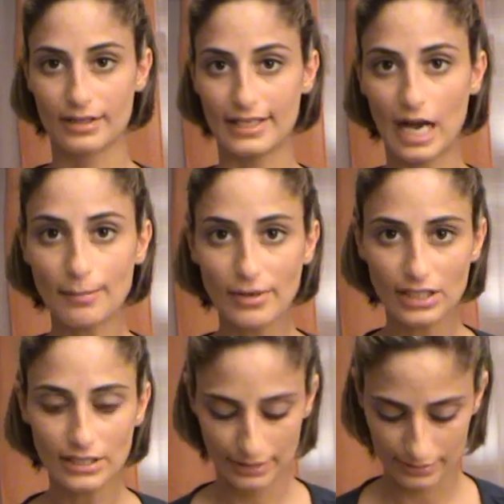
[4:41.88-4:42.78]

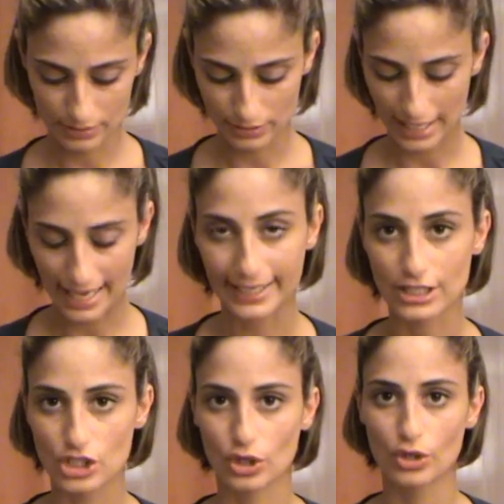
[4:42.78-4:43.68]
camera so that I
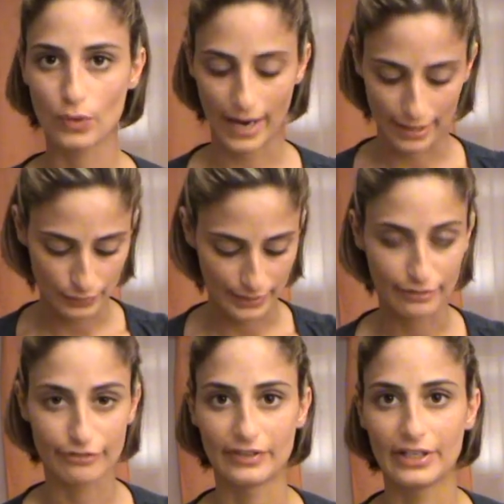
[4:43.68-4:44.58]
can show you how you
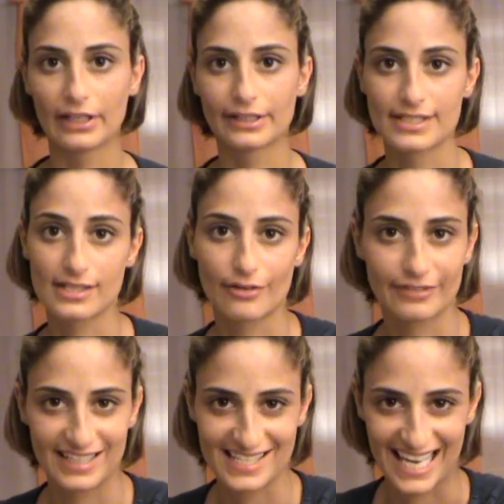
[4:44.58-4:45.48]
can feel the
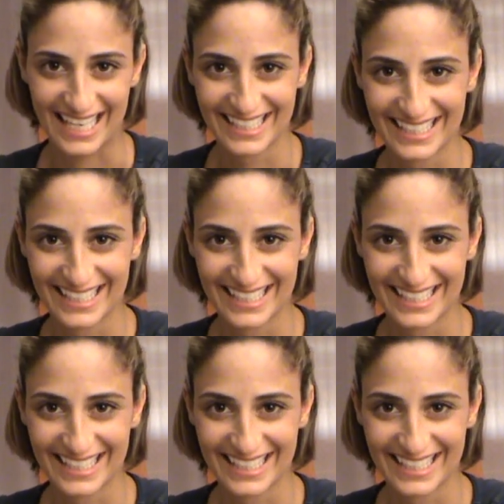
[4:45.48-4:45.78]
stuff inside.